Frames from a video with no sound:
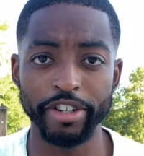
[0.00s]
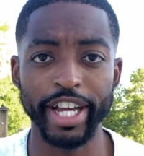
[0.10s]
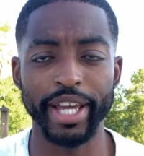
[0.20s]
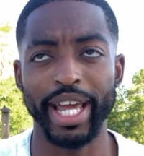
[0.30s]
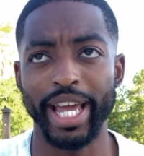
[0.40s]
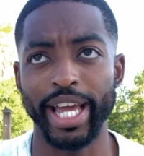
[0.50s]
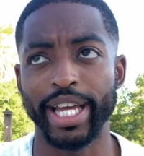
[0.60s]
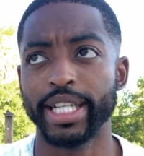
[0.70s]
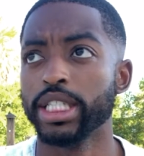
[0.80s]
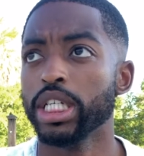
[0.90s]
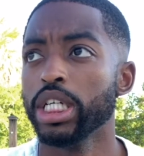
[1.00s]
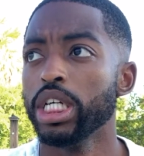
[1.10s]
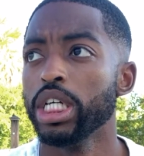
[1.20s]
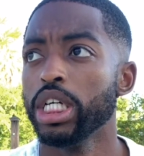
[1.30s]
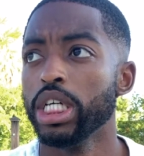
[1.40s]
right, and
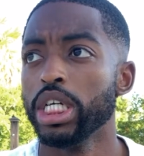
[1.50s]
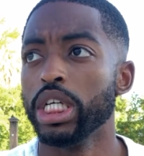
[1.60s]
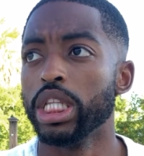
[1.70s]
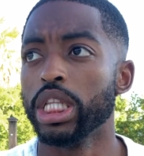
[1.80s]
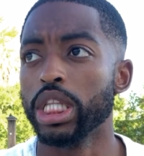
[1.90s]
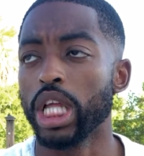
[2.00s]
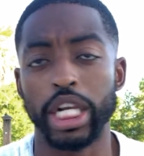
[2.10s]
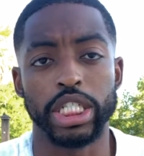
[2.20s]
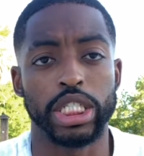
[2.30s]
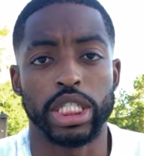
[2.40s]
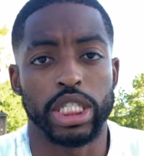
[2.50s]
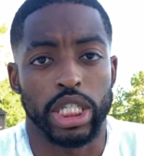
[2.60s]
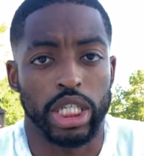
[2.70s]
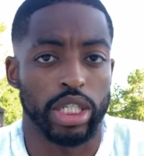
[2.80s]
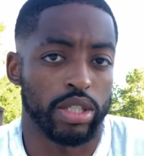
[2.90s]
I just
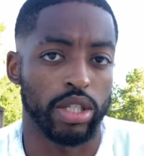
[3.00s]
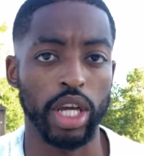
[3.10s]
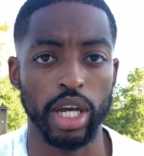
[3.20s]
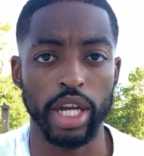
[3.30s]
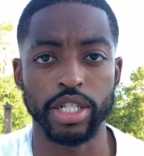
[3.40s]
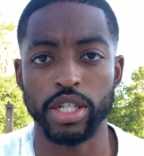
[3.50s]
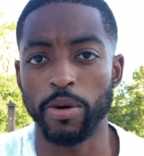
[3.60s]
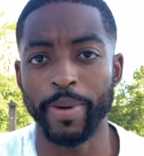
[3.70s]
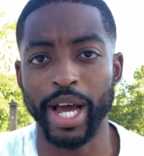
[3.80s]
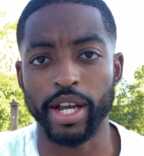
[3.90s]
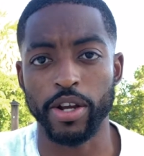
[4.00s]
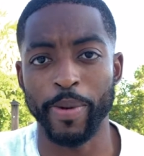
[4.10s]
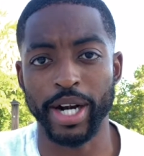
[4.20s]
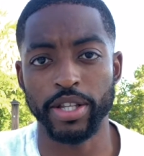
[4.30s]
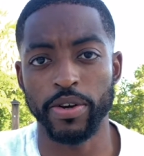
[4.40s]
go back to
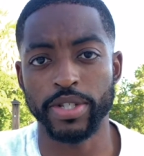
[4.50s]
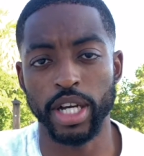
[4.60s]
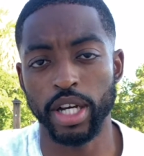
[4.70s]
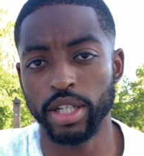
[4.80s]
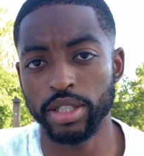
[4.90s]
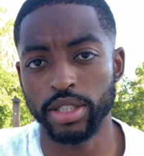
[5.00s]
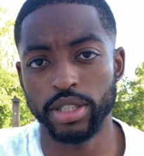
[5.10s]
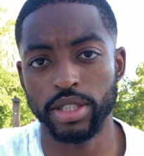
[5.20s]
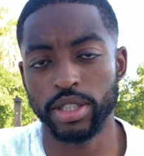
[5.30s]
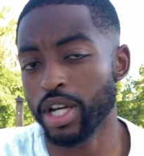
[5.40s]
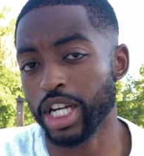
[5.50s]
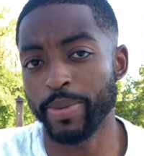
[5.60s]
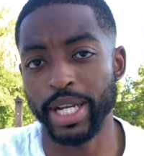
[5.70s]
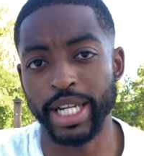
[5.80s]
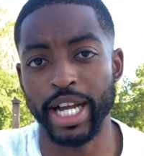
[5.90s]
the hotel, talk to
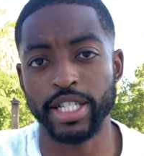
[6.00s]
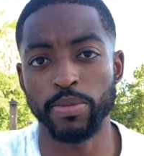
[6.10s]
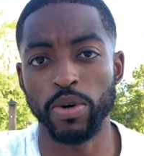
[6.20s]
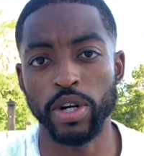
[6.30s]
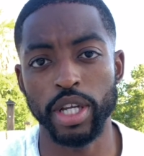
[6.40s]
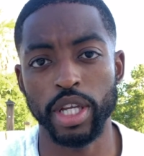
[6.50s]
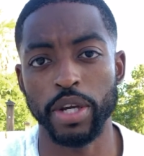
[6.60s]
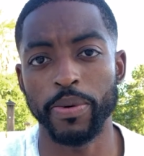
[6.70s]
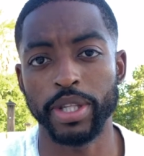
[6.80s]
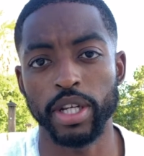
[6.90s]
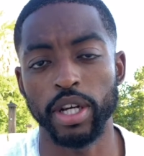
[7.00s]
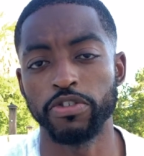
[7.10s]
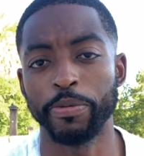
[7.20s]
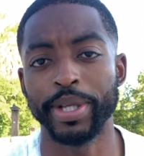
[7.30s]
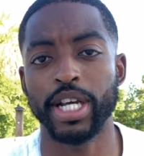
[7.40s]
my dad some more, hear what the
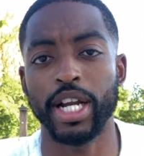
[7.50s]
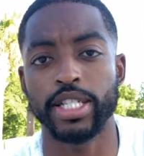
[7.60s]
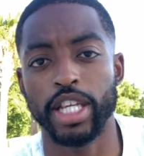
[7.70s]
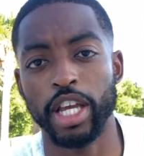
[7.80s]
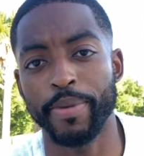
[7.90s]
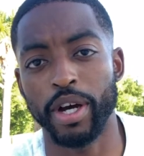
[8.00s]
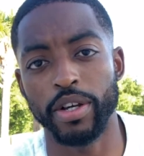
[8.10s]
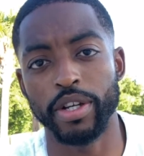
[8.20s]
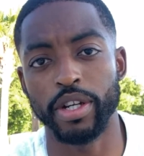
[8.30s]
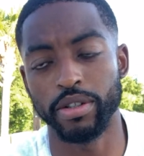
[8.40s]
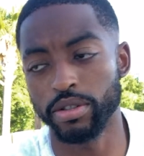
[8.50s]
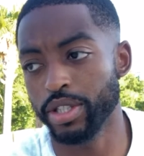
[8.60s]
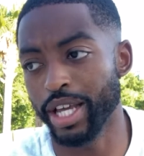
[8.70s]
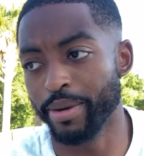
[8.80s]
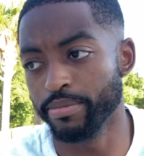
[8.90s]
roommates got to say about, you know,
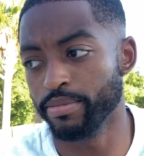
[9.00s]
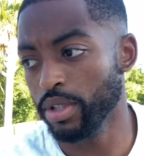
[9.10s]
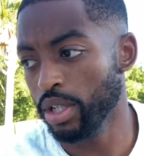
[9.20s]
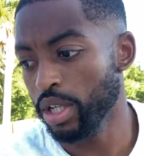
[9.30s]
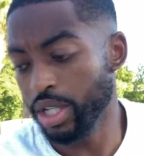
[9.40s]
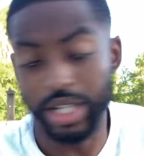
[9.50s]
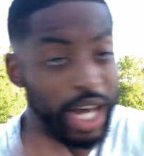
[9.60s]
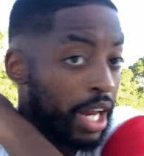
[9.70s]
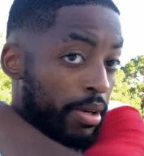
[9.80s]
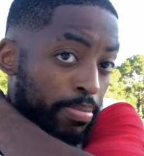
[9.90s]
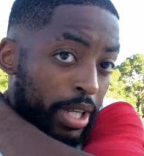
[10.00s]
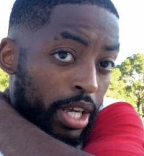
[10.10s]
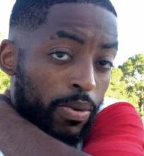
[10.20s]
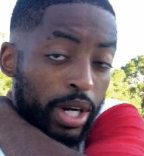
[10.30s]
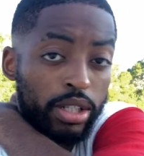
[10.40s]
them not
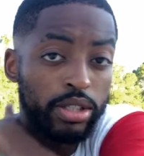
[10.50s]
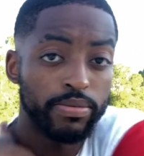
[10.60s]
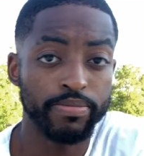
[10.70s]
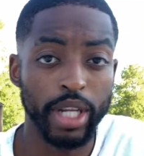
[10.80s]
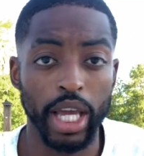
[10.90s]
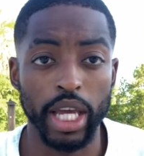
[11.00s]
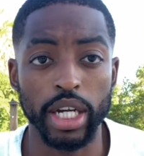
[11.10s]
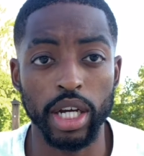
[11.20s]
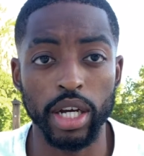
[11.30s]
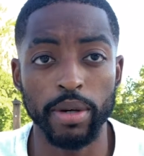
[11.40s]
playing well, and,